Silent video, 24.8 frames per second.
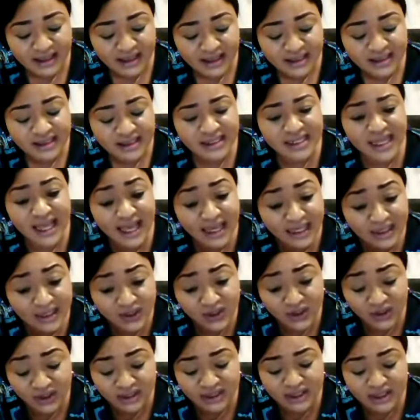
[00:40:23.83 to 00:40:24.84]
Say to
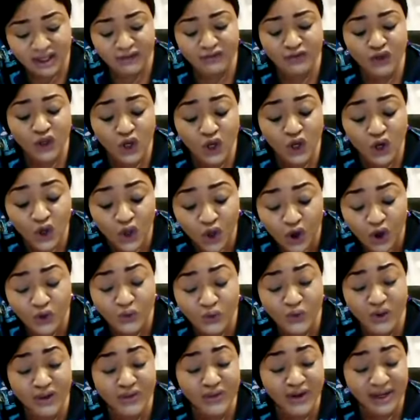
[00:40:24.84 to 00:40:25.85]
yourself, "The
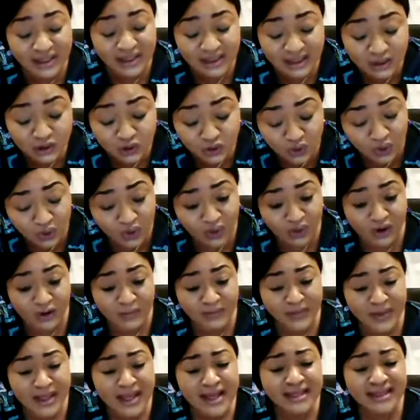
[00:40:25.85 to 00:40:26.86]
Lord will
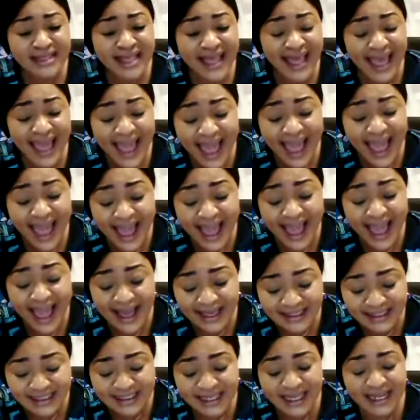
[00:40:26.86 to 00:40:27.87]
restore the
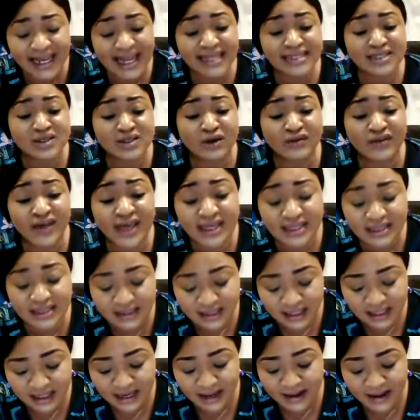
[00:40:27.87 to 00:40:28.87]
excellence of
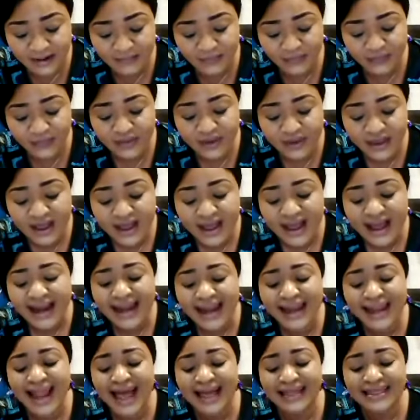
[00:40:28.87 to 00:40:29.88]
Israel,
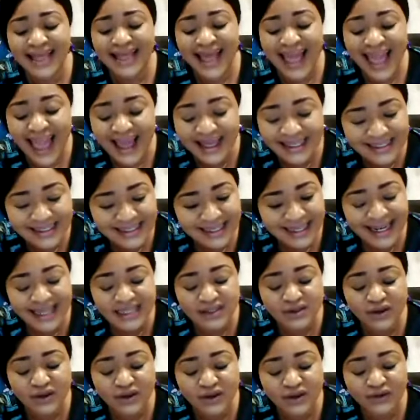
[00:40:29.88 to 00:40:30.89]
like the
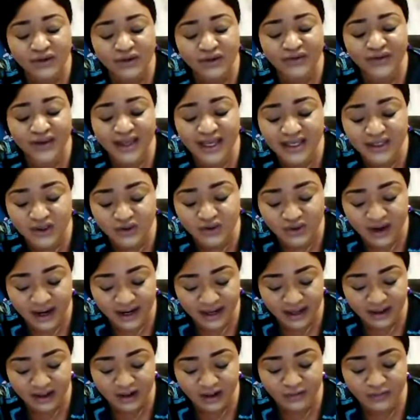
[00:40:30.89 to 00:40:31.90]
excellence of
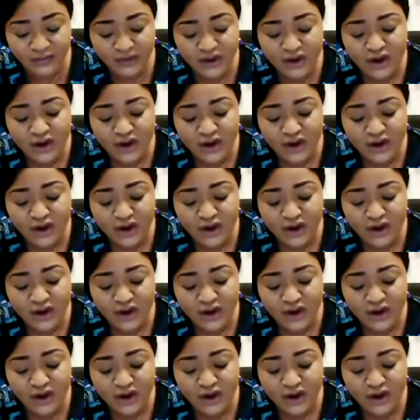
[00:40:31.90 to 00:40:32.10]
Israel.